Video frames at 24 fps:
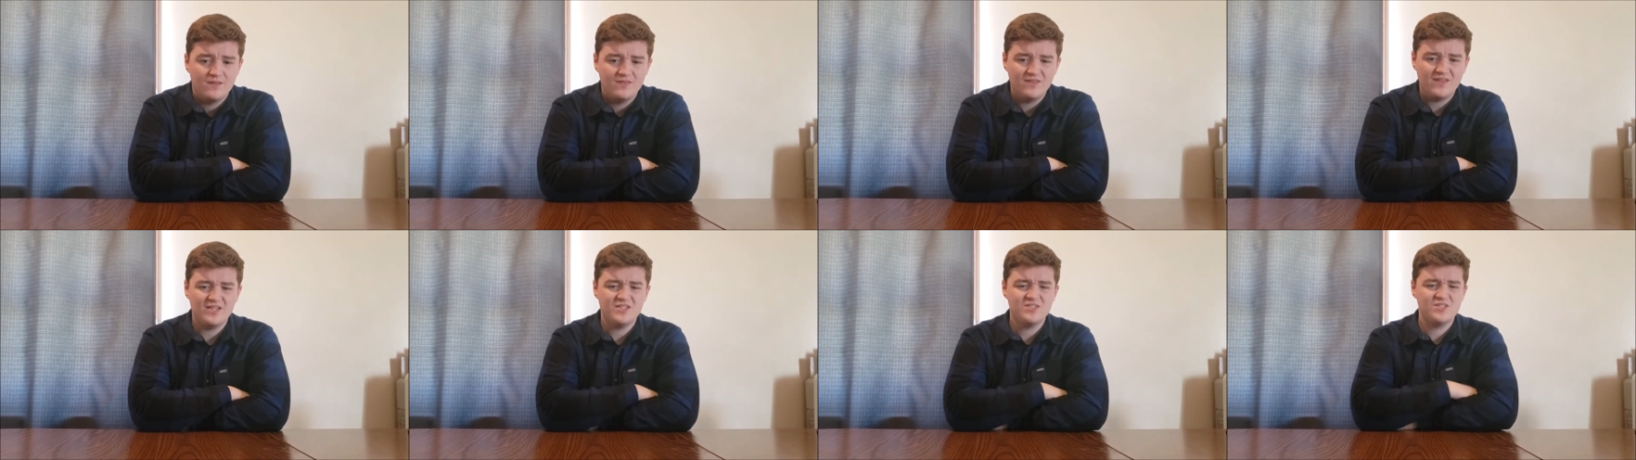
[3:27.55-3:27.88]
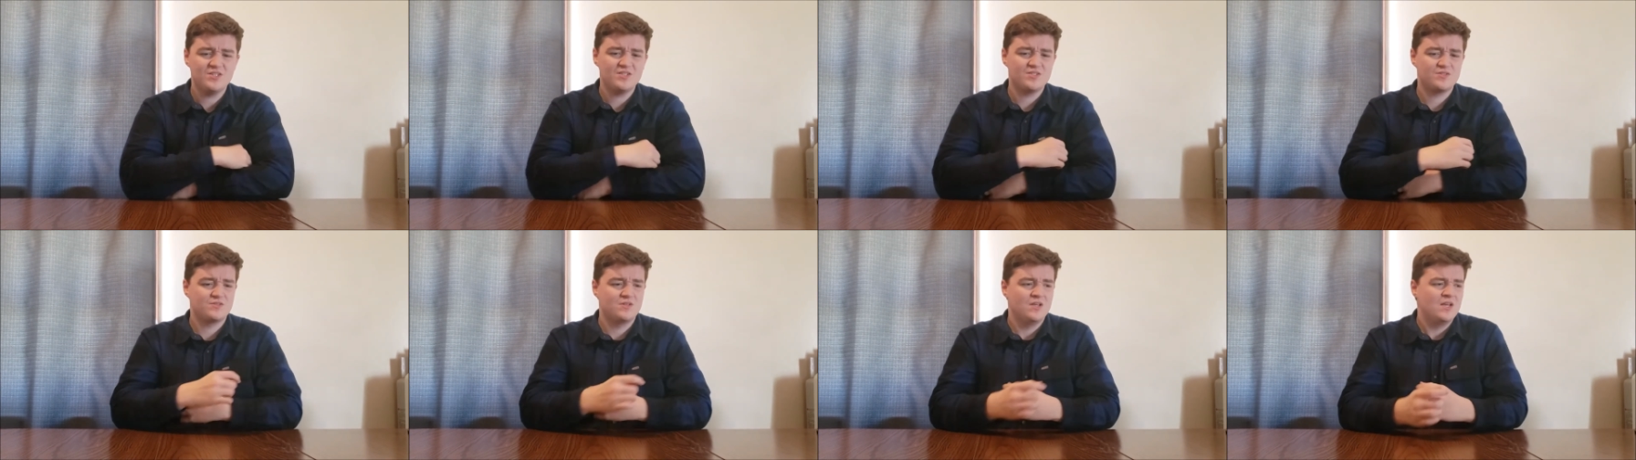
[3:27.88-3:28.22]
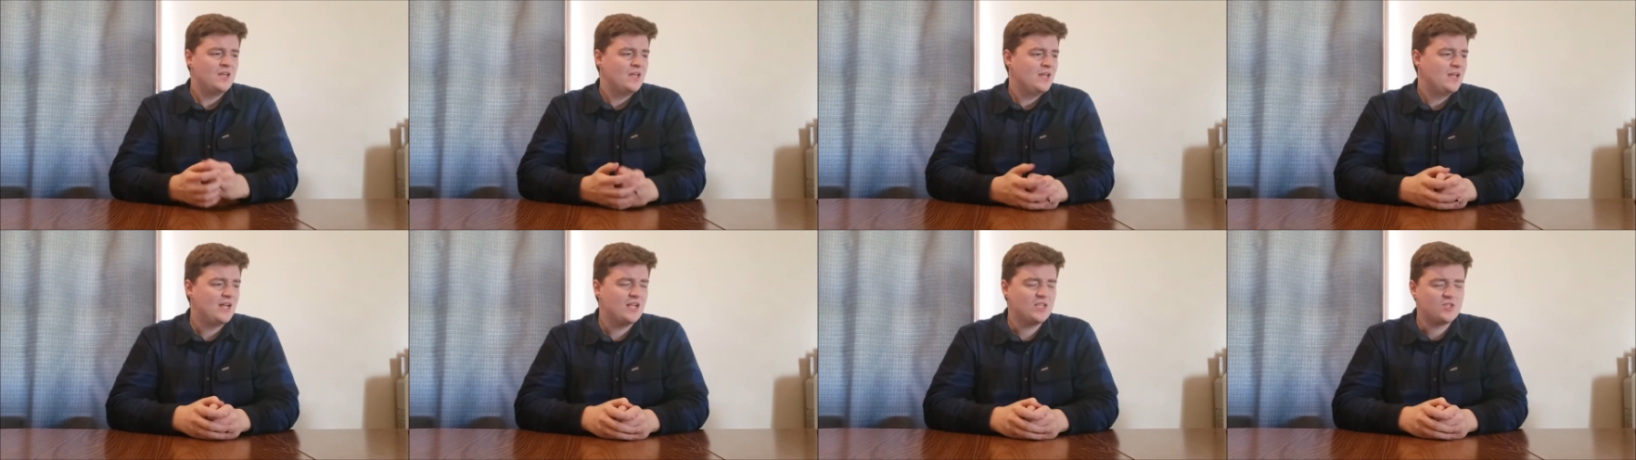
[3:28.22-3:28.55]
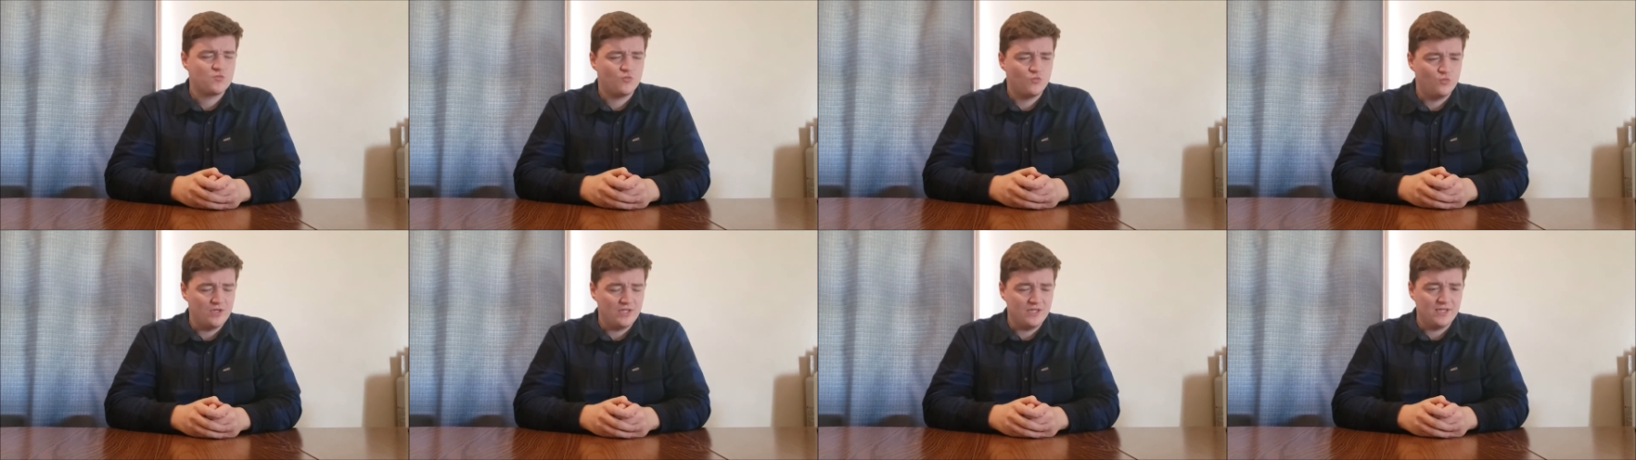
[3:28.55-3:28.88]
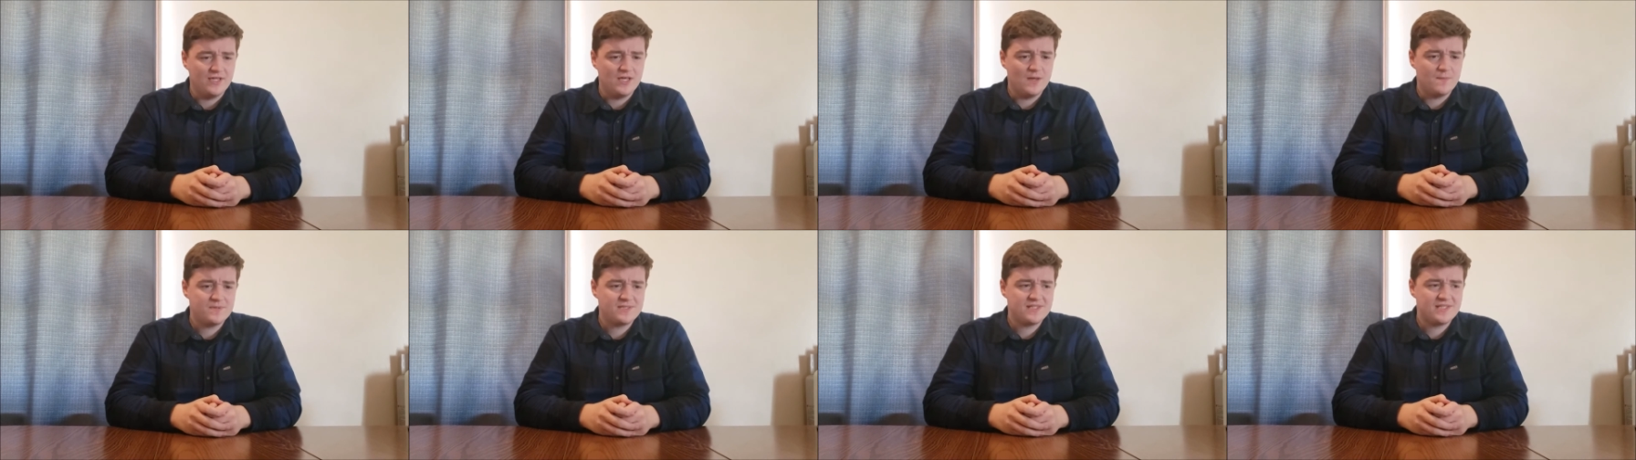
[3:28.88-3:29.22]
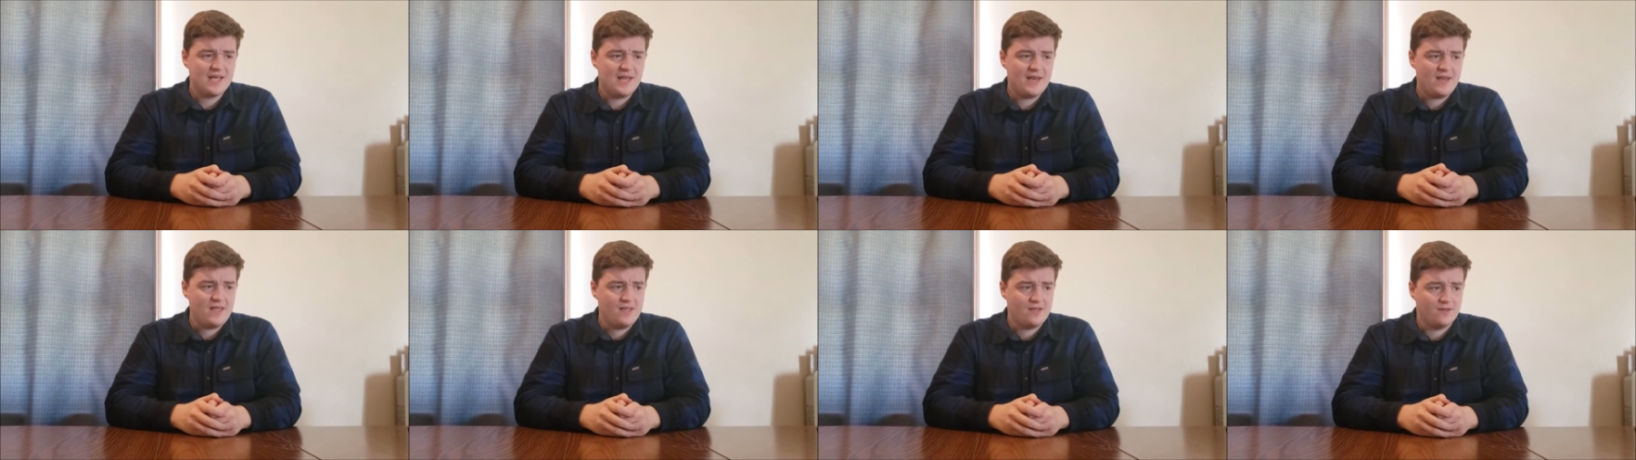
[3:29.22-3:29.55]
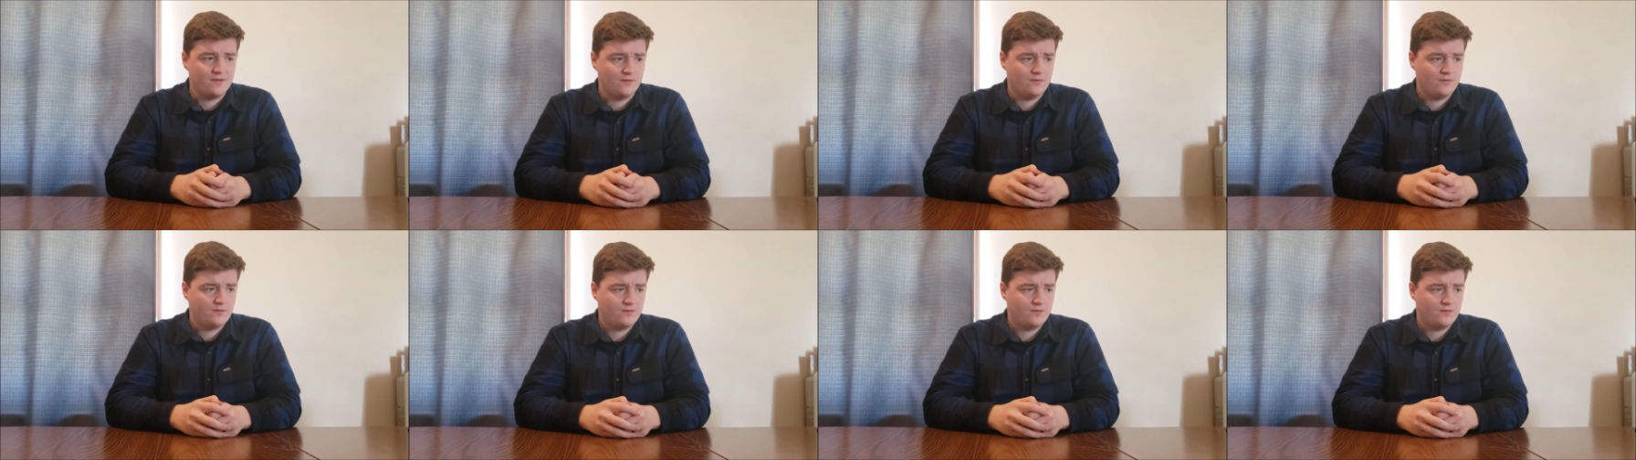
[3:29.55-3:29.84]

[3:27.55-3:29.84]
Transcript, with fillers: That's just that's really upsetting.